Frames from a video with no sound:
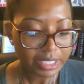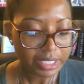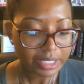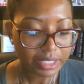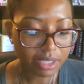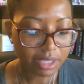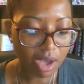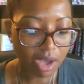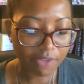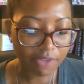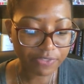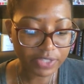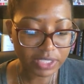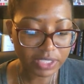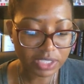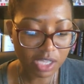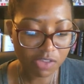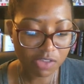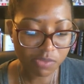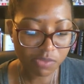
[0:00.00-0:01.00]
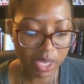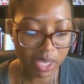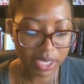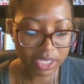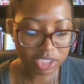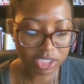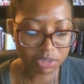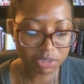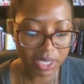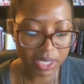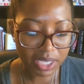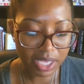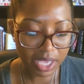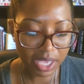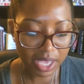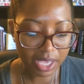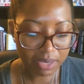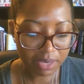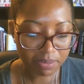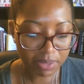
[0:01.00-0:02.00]
The Office of Management
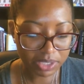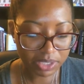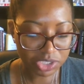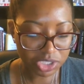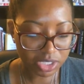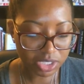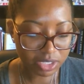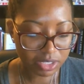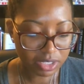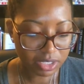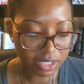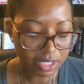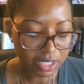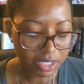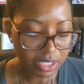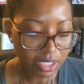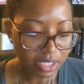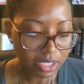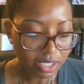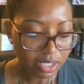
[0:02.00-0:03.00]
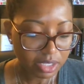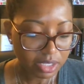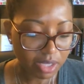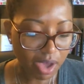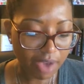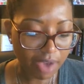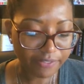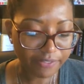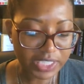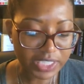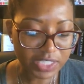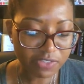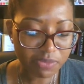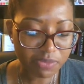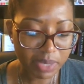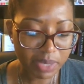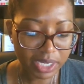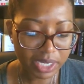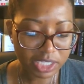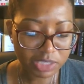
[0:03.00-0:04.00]
and Budget. The Office of
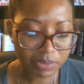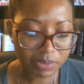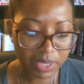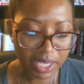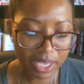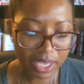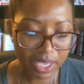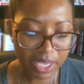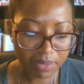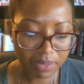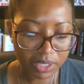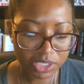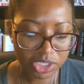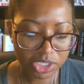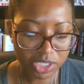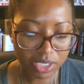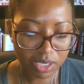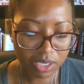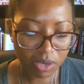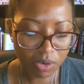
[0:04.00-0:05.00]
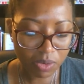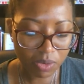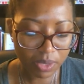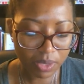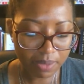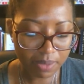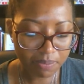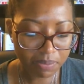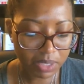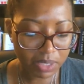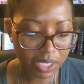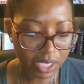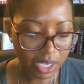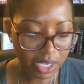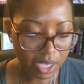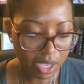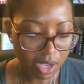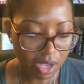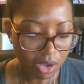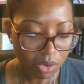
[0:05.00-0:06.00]
Management and Budget,
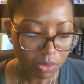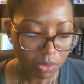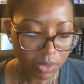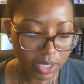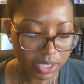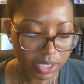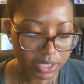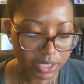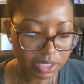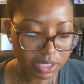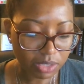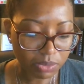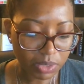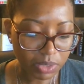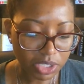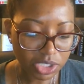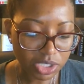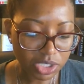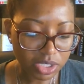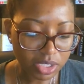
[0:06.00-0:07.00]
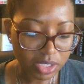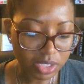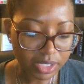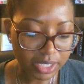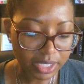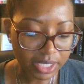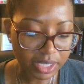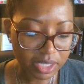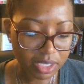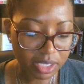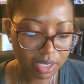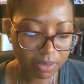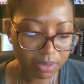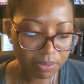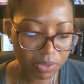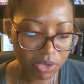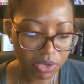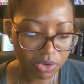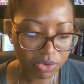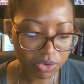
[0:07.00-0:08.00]
OMB, was originally the
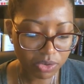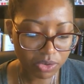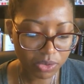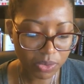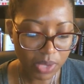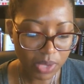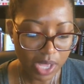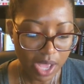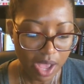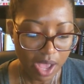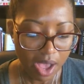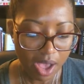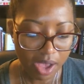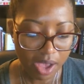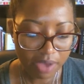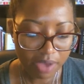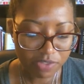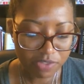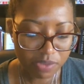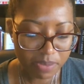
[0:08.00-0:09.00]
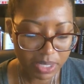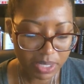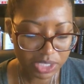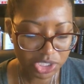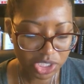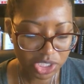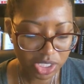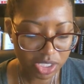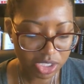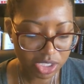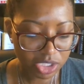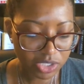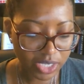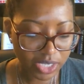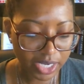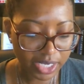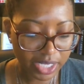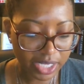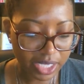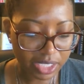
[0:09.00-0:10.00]
Bureau of the Budget,
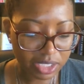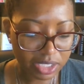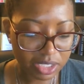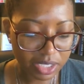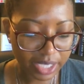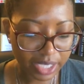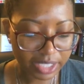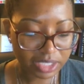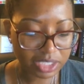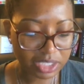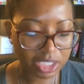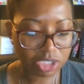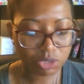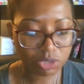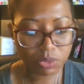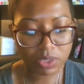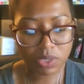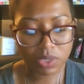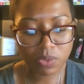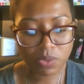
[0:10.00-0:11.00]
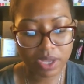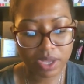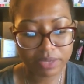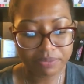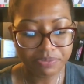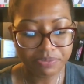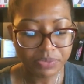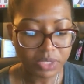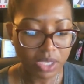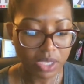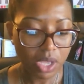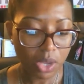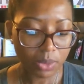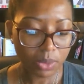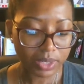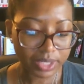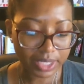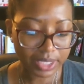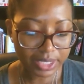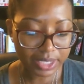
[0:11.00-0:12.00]
created in 1921
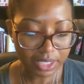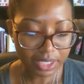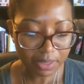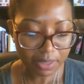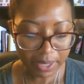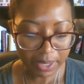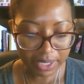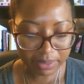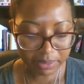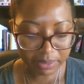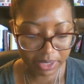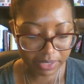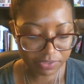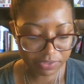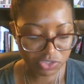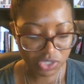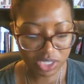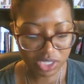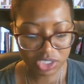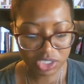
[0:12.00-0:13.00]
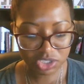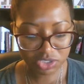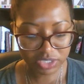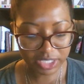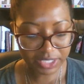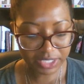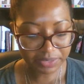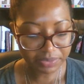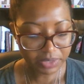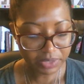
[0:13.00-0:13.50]
within the Department of Treasury.